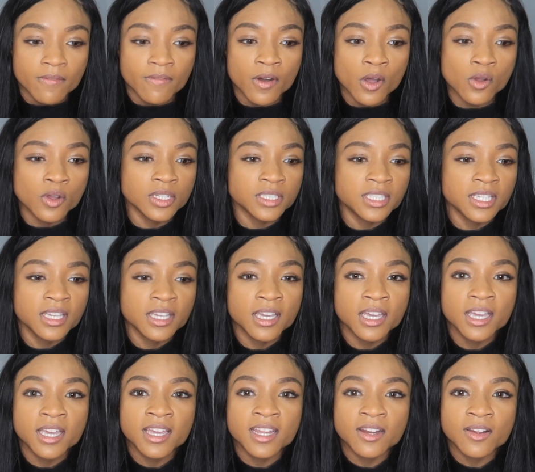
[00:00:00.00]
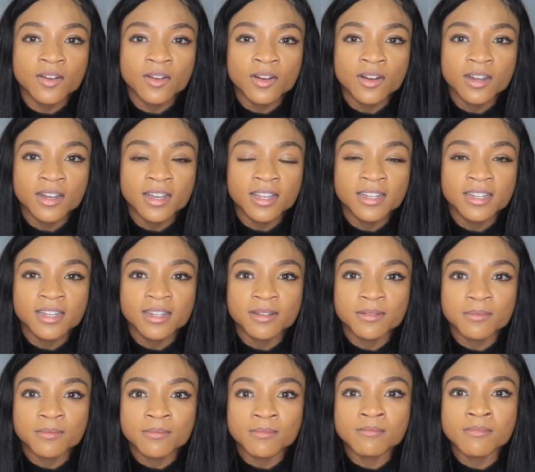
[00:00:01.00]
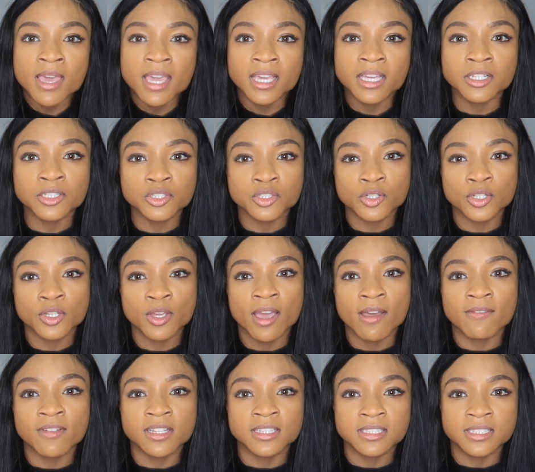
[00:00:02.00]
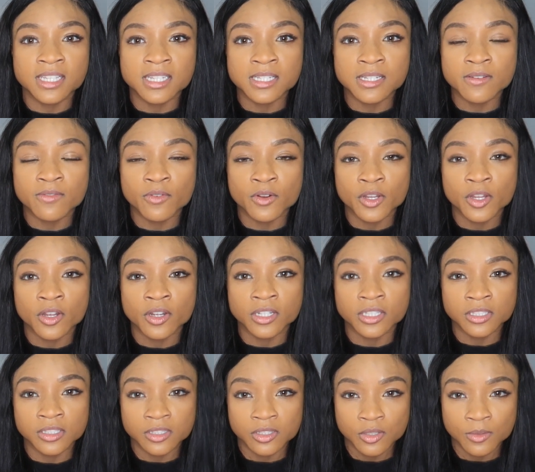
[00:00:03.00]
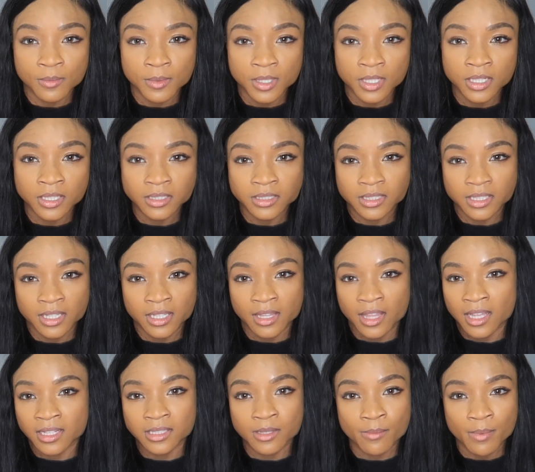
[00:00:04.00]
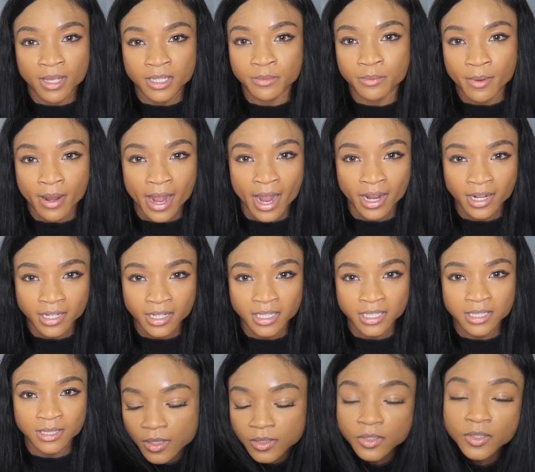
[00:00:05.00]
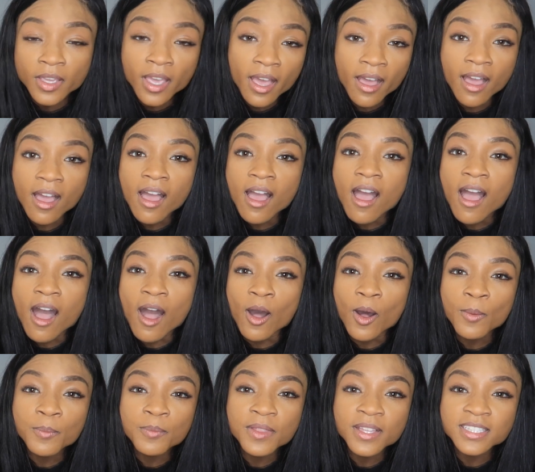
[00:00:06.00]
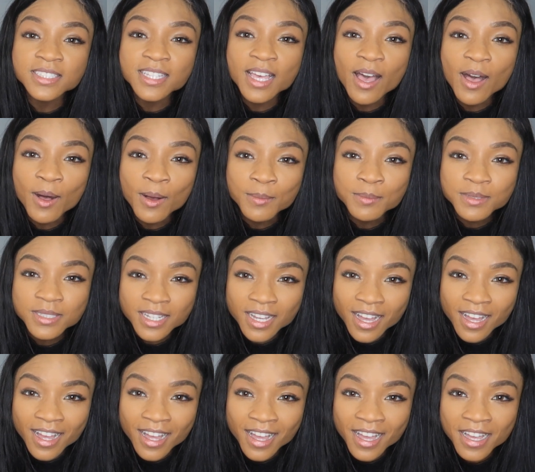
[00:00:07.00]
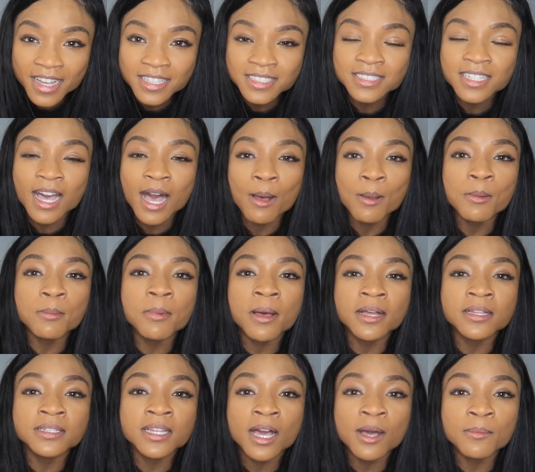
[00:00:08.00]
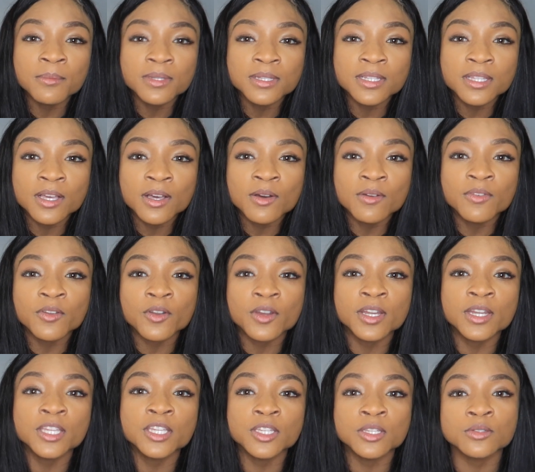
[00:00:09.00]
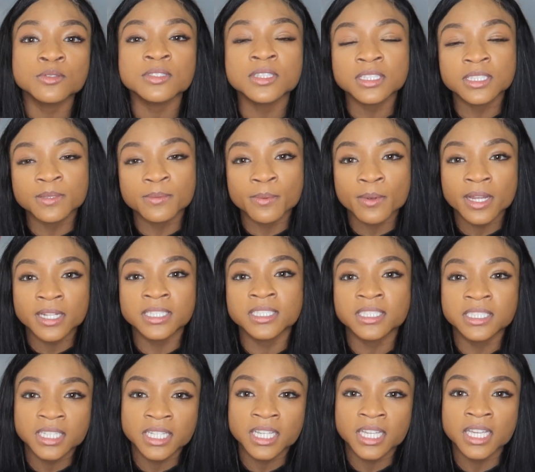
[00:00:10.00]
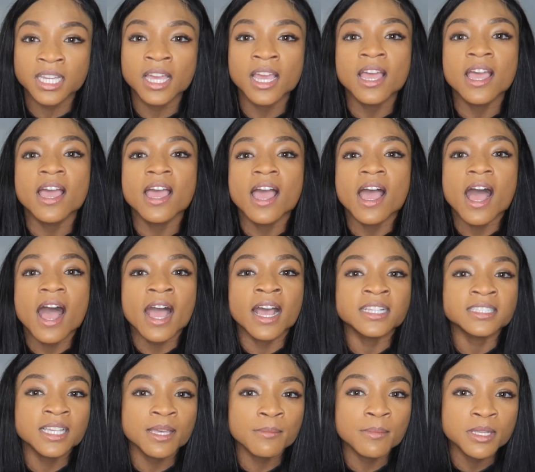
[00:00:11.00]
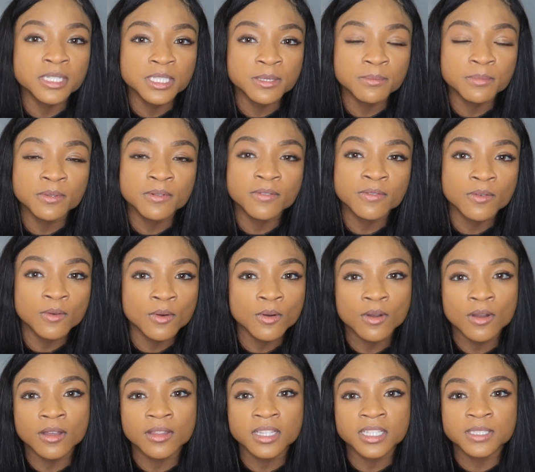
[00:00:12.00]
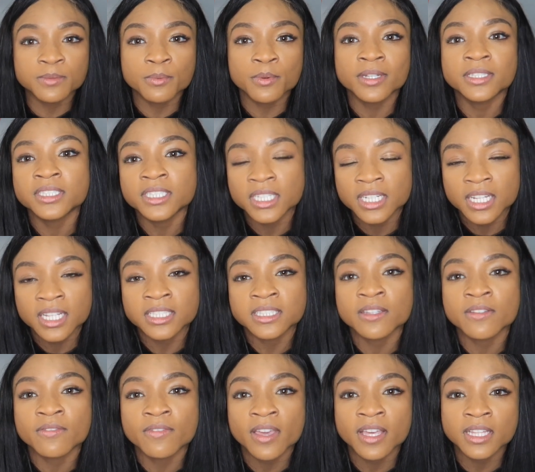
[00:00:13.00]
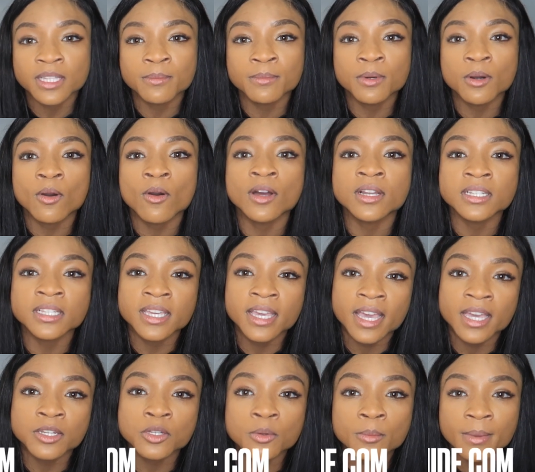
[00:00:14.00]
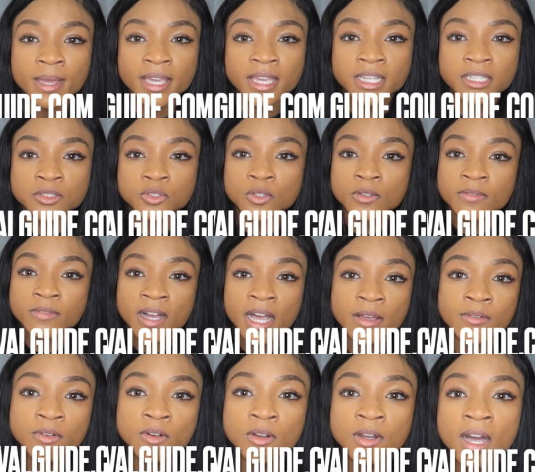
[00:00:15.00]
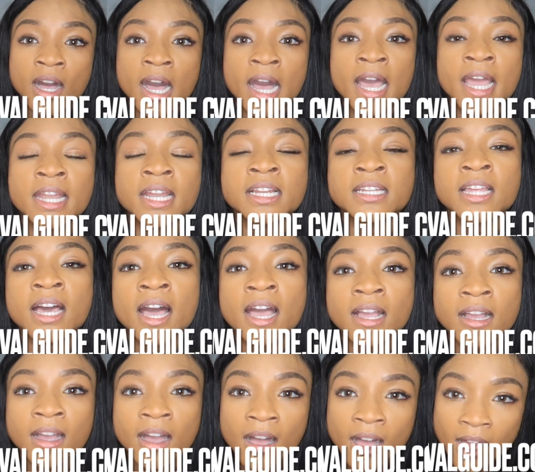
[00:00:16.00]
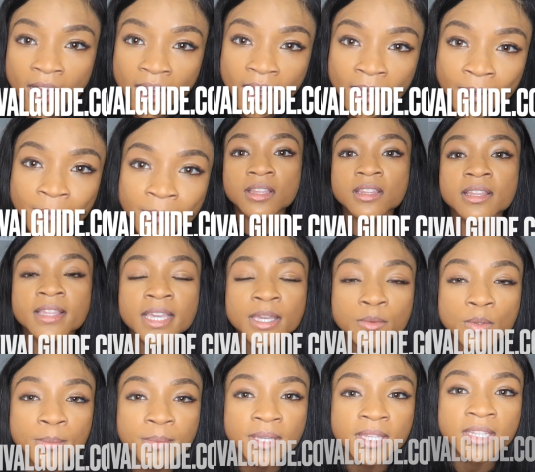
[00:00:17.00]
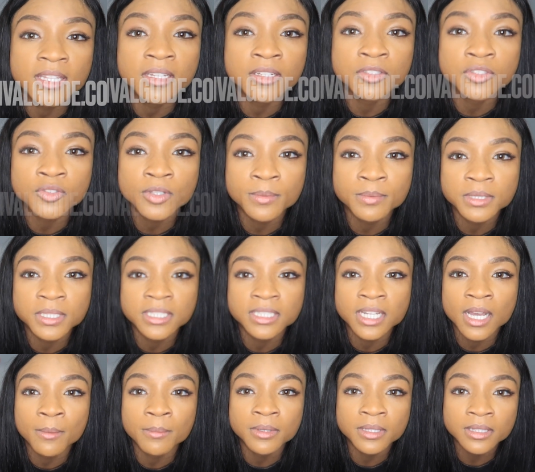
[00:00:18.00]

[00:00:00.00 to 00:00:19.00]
focusing in on making sure you have an incentive for your consumers. That's a best practice. So yeah, I hope this helped, guys. Comment down below if you're gonna use this spreadsheet. As I mentioned before, this spreadsheet is available on candlemakingsurvivalguide.com. The link will be in the description down